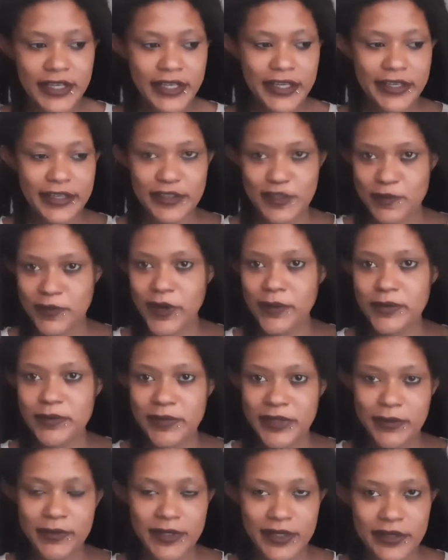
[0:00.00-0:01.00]
it's
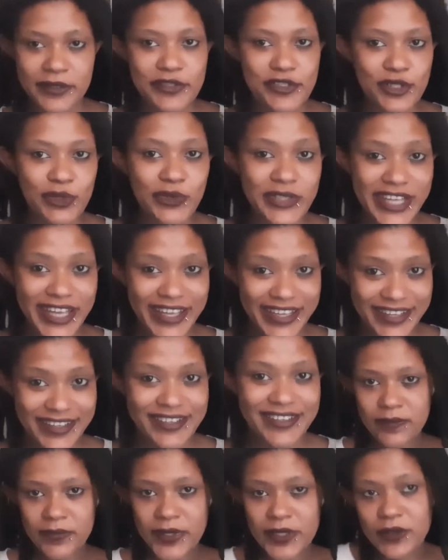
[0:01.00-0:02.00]
probably because you
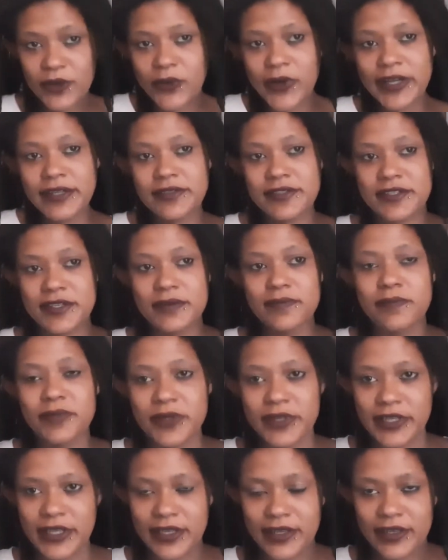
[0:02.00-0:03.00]
did. But quite
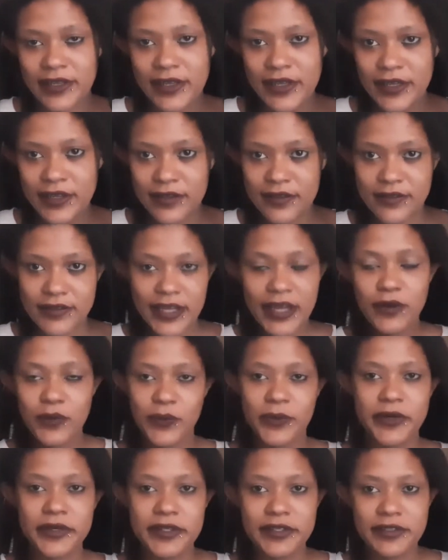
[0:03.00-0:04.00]
simply, that
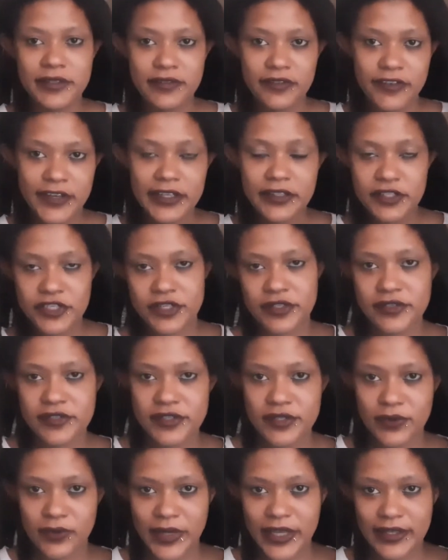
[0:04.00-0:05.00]
world
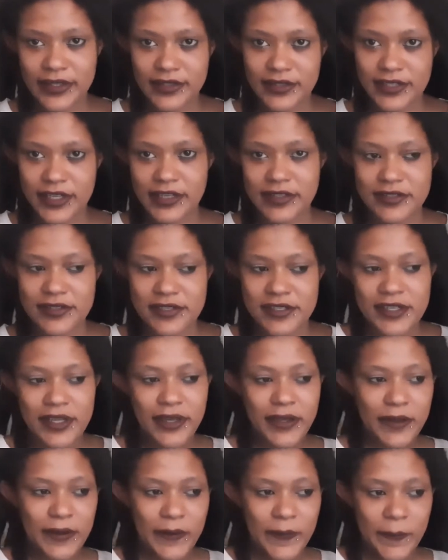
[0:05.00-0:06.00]
functions the way it does
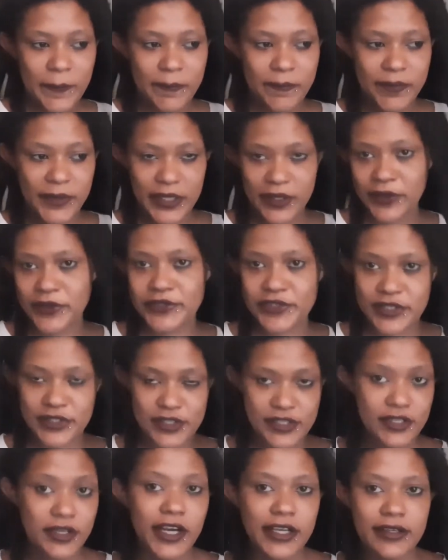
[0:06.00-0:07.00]
because
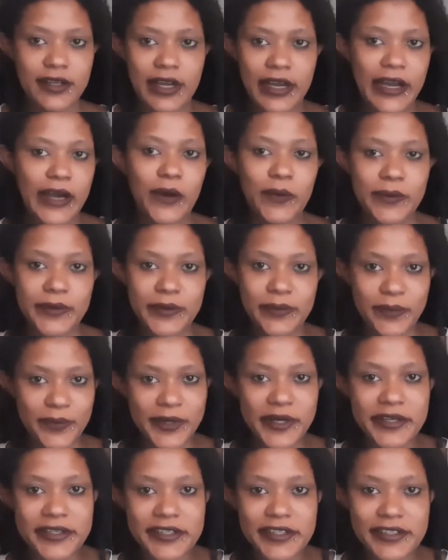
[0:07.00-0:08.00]
it's not our
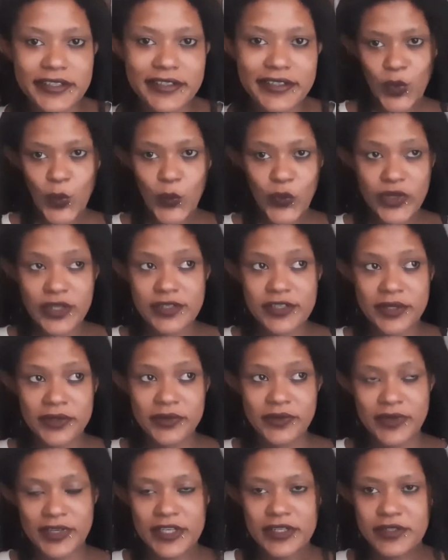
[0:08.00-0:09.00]
world. We
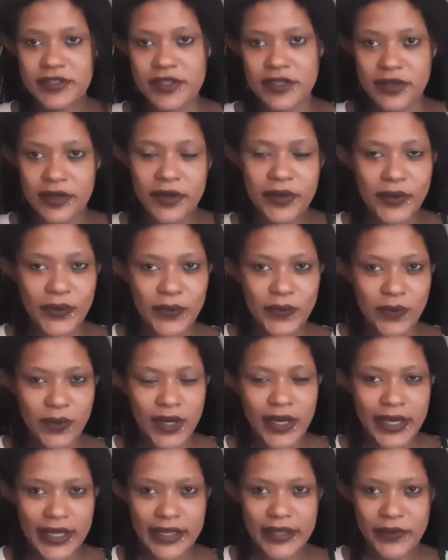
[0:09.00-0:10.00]
don't need to know
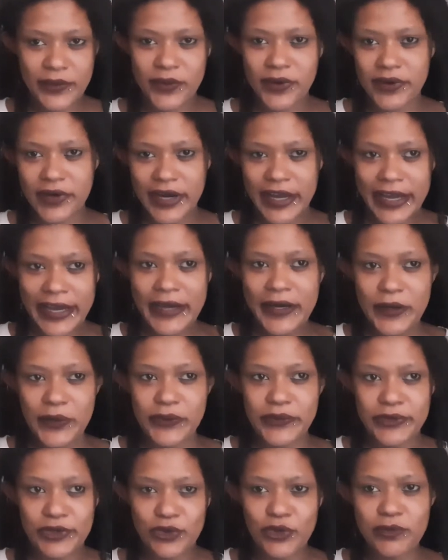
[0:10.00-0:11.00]
why or
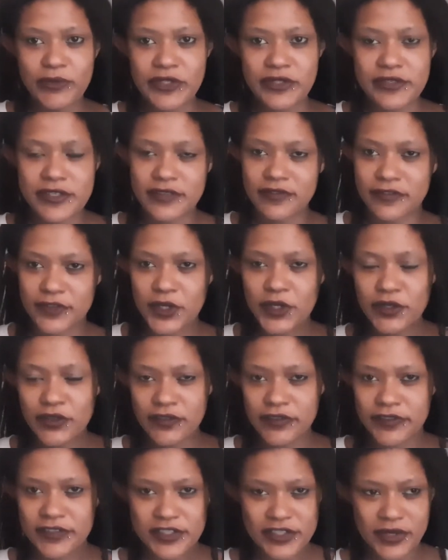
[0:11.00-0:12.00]
how humans
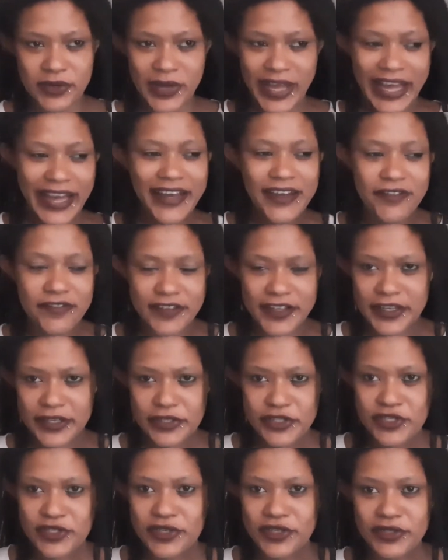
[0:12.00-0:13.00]
evolved to have
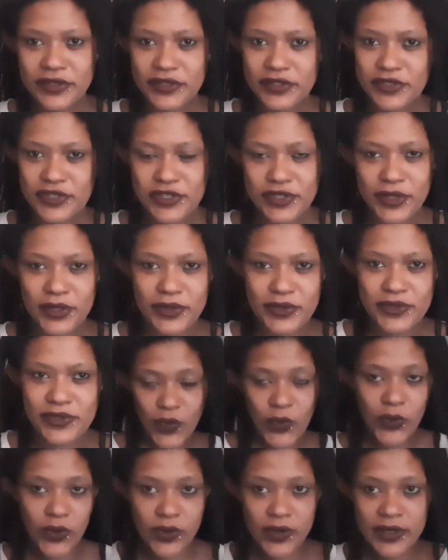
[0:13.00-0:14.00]
external souls.
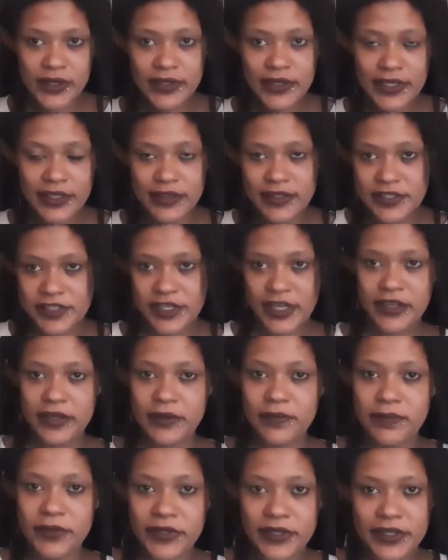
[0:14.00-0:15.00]
Or, in the
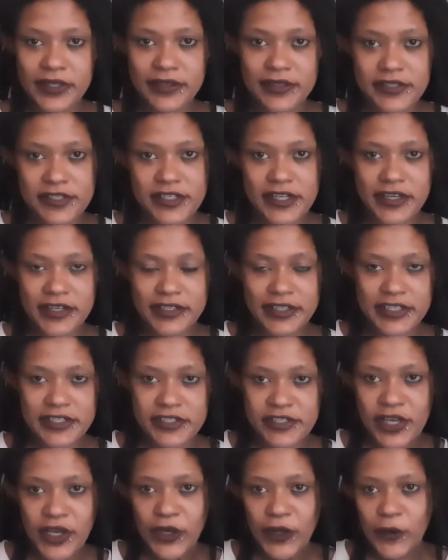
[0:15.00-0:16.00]
second book in the
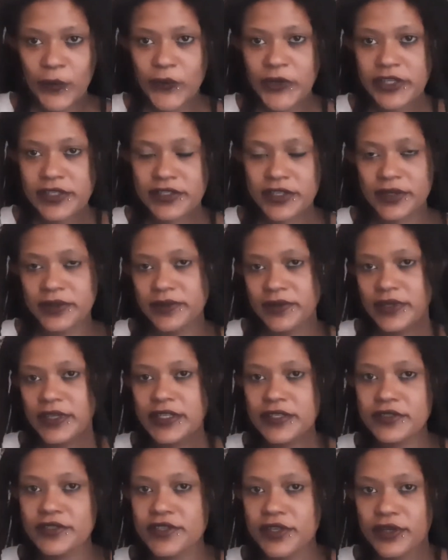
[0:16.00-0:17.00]
series, we don't
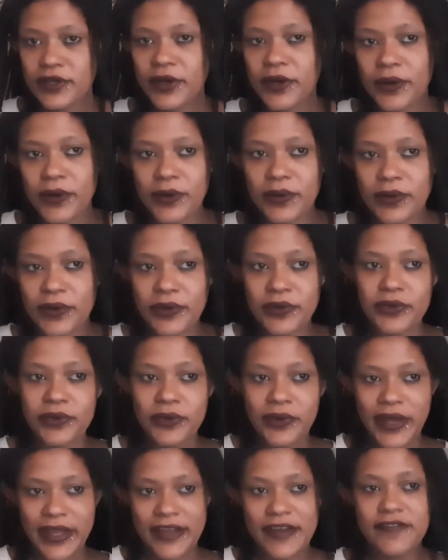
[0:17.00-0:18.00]
need to know
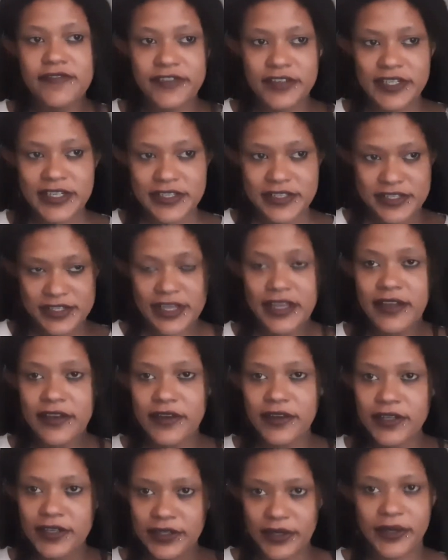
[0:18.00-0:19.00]
who every
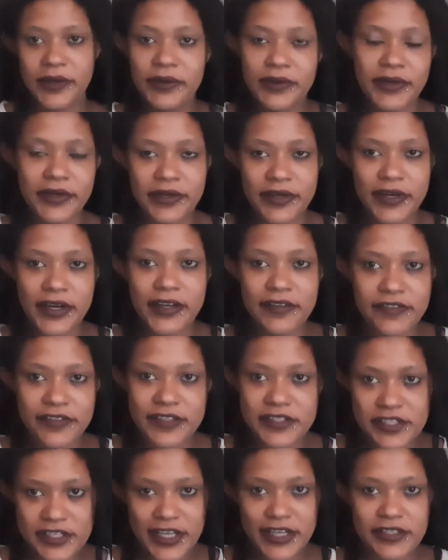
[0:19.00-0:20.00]
single owner of
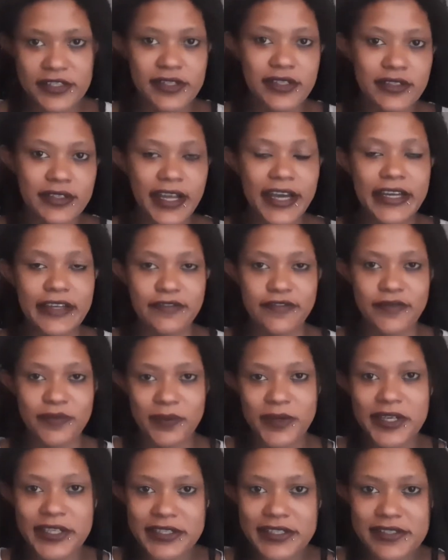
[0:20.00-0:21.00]
the subtle knife
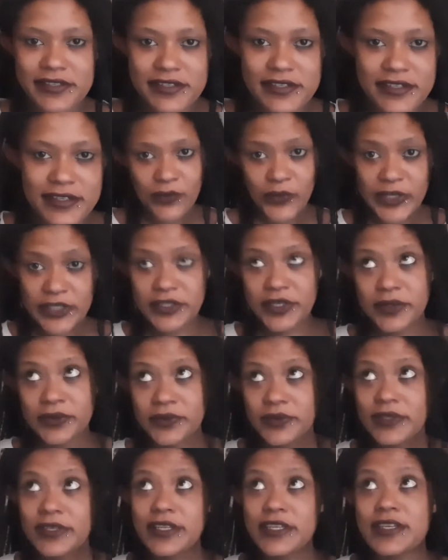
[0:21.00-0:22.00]
was. We
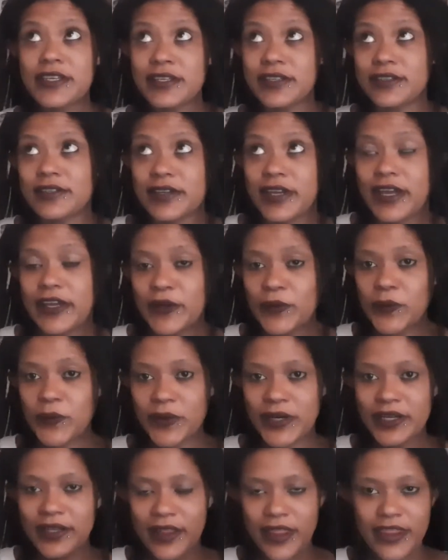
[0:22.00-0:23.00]
don't need a
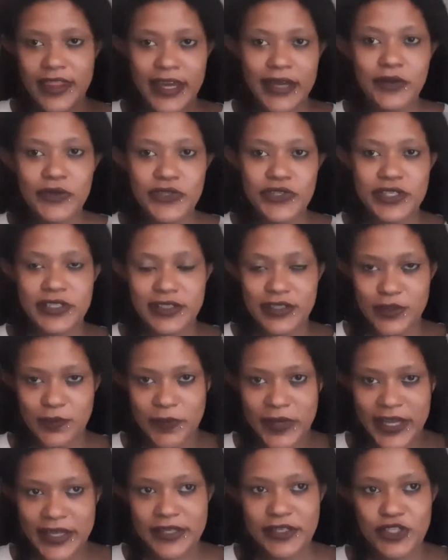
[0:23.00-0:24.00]

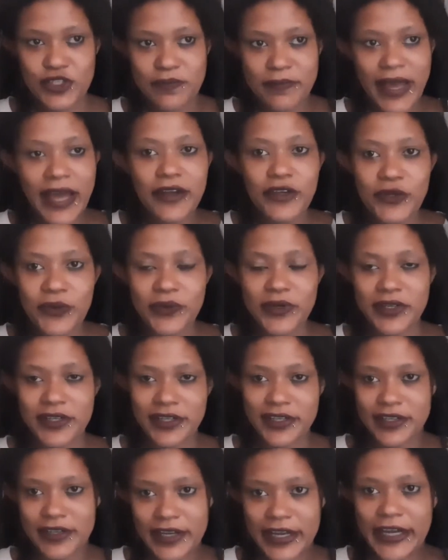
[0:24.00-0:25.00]
1,000-page
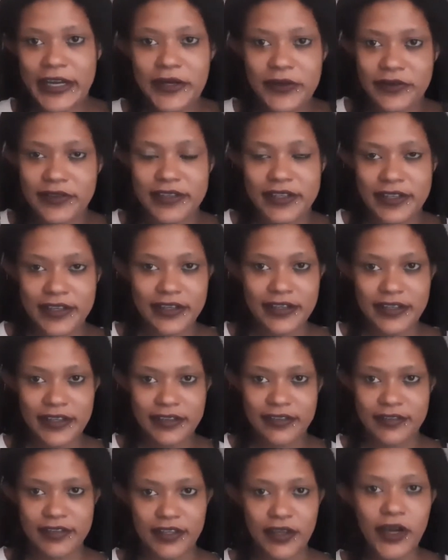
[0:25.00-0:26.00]
manual on how the
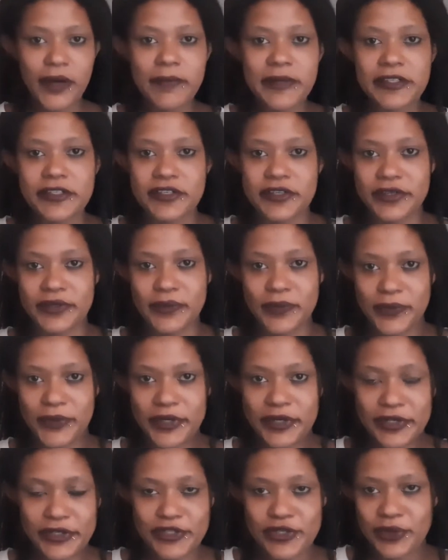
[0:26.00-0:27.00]
alethiometer
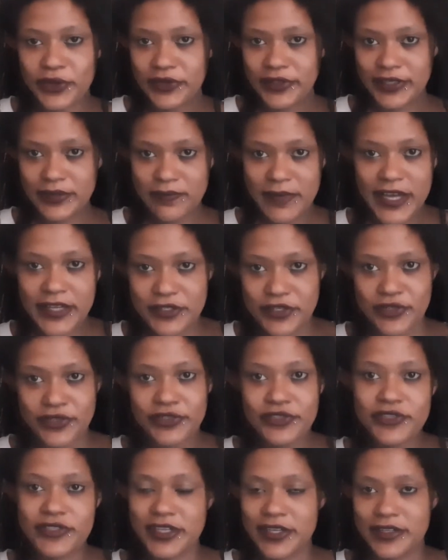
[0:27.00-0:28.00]
works. All that
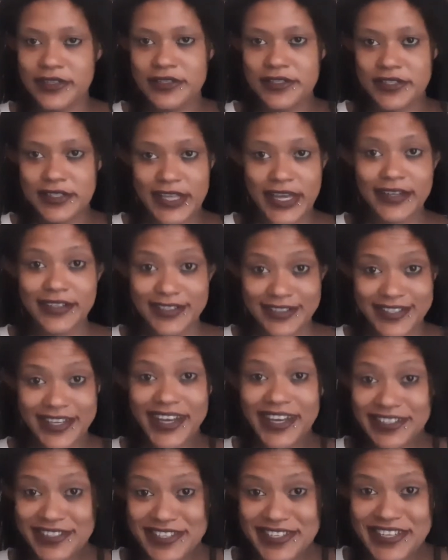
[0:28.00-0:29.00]
matters is that it
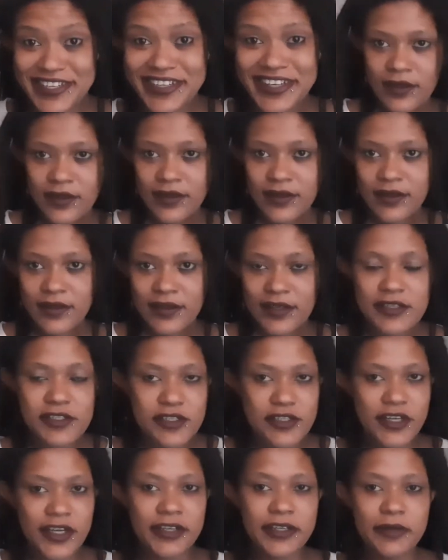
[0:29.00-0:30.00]
does.
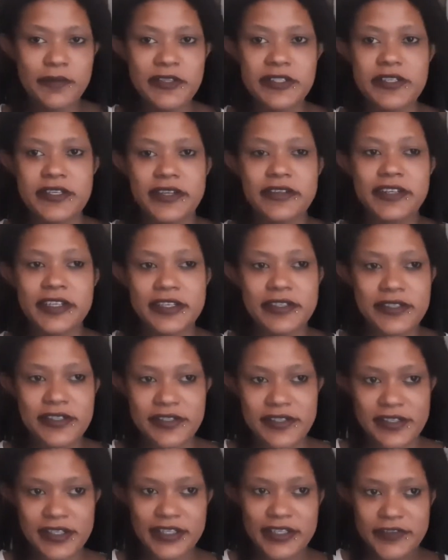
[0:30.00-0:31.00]
His Dark
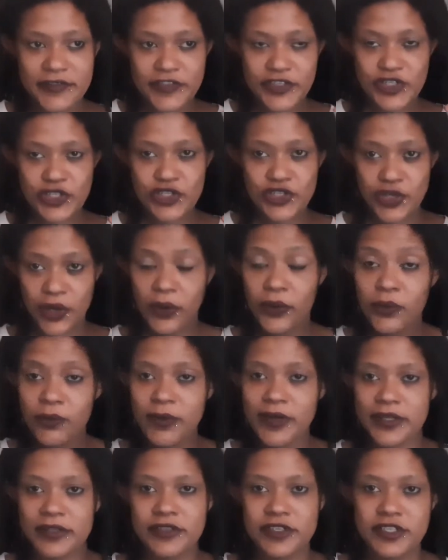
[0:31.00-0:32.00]
Materials leaves so
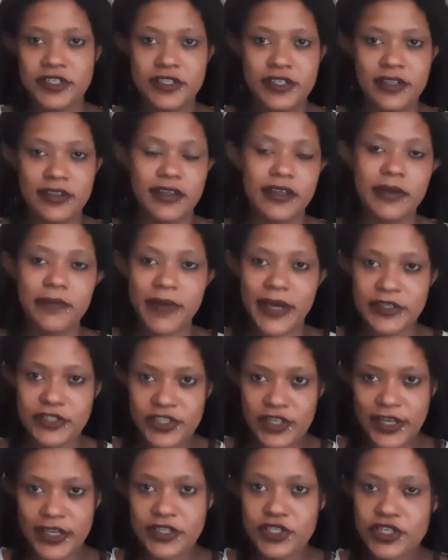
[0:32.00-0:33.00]
much to the
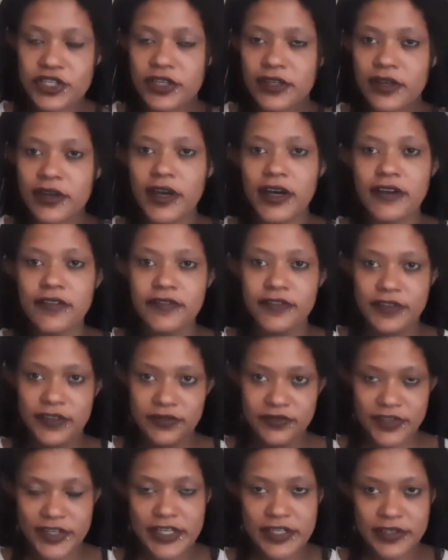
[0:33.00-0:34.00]
imagination of the
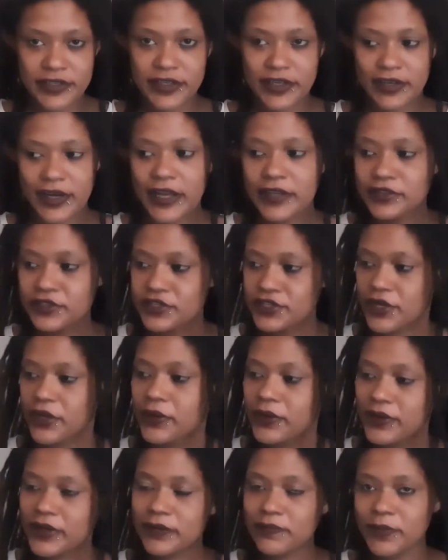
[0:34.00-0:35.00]
reader, and
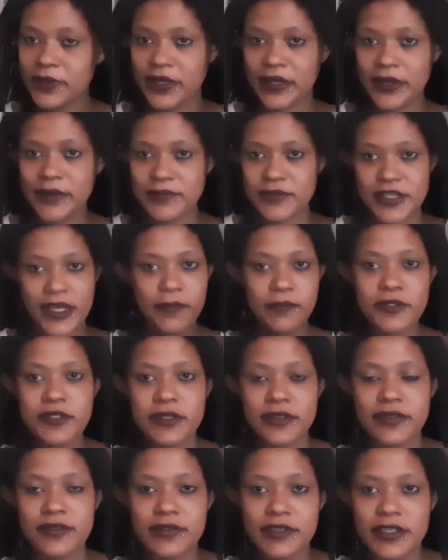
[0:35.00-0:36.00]
so it becomes up
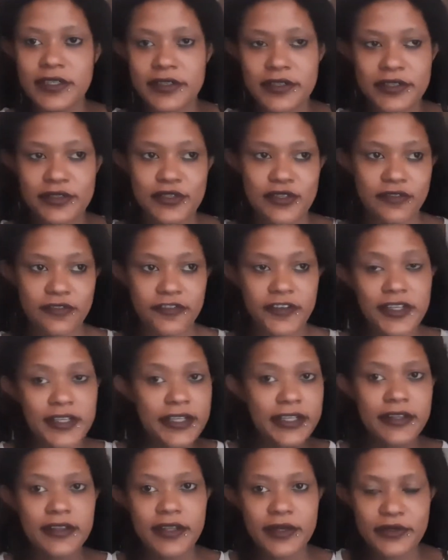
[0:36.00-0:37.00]
to the reader to fill
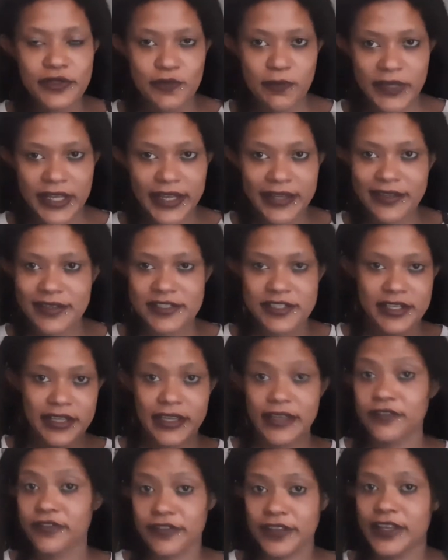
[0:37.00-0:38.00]
in those blanks
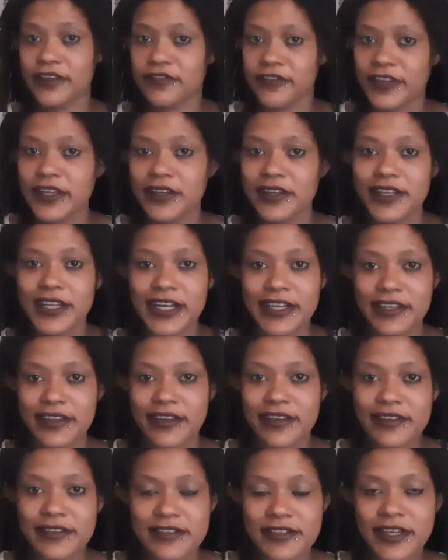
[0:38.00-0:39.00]
if they feel like
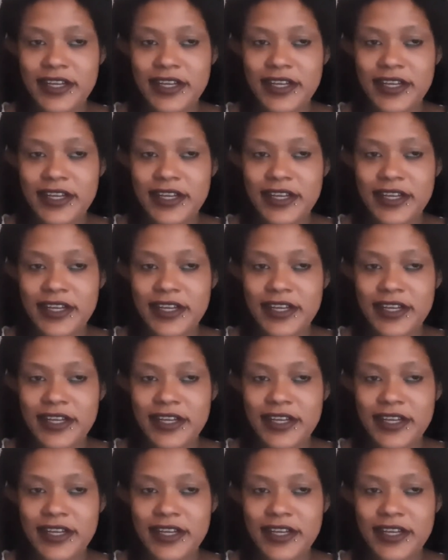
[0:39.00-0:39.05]
it.